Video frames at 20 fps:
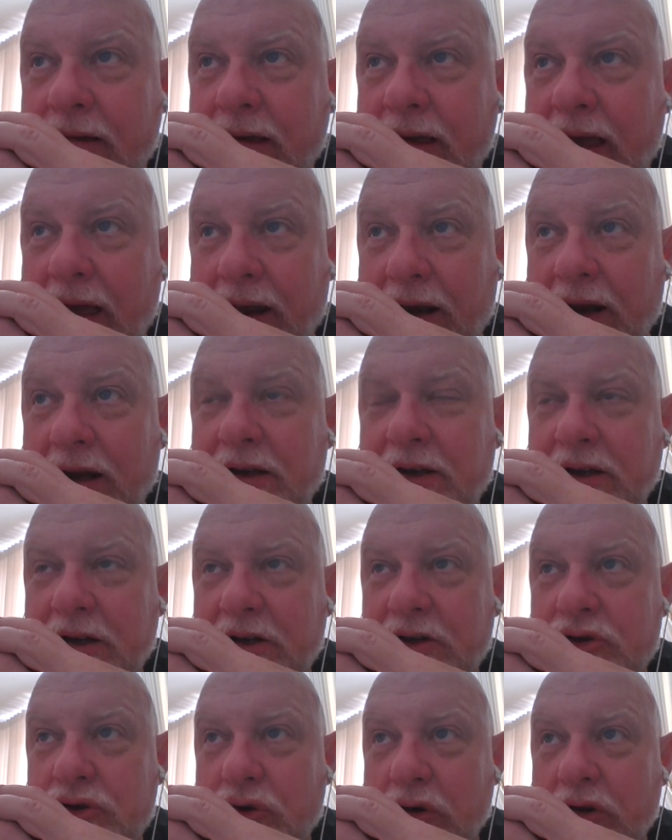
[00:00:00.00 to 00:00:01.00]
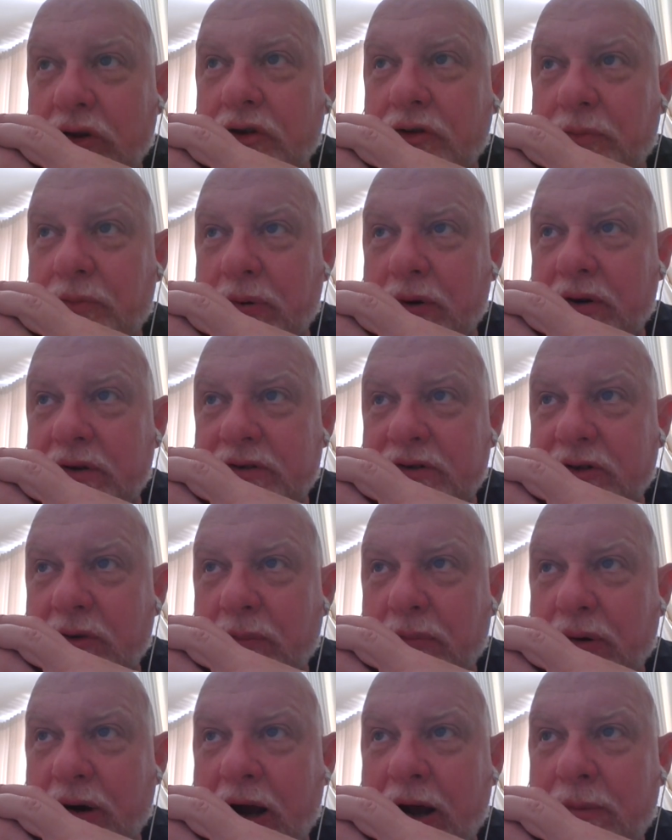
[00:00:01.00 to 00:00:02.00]
And I did enjoy those books, and they're
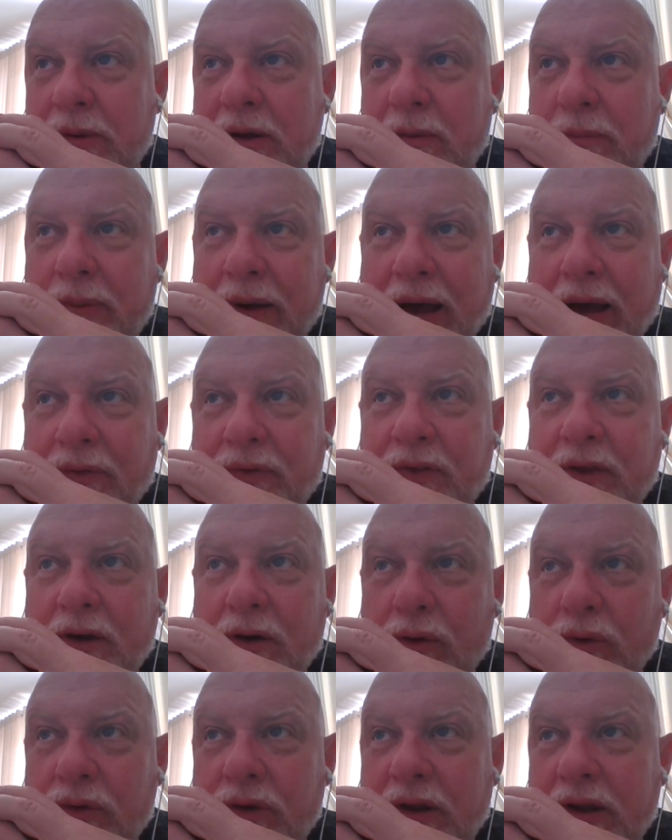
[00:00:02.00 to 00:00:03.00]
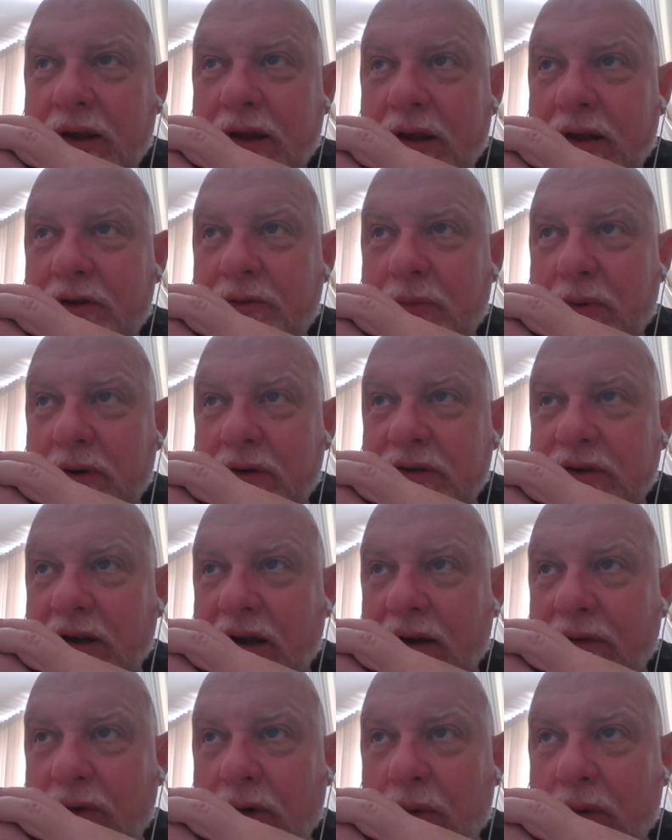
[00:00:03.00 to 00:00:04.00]
probably about the only kids' books I
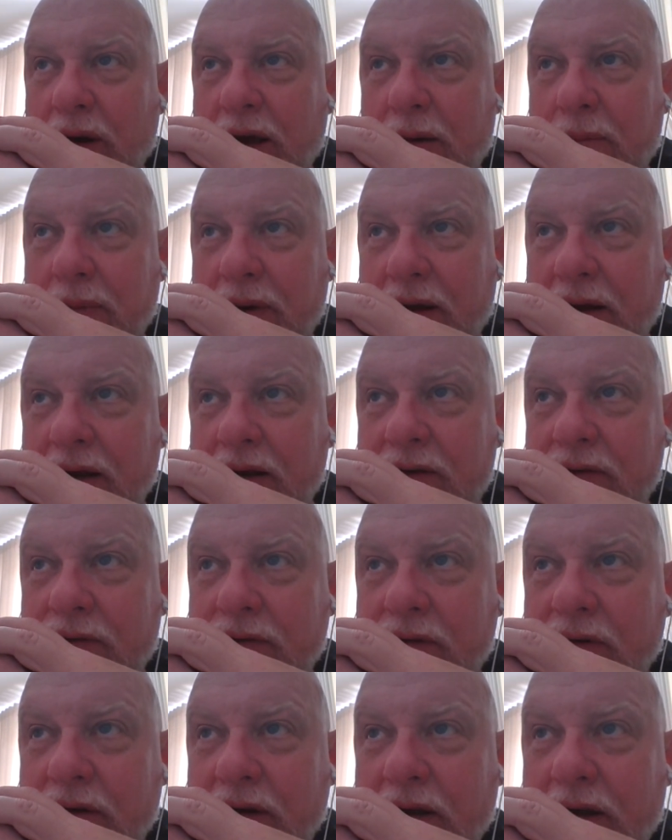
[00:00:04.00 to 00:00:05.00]
ever read because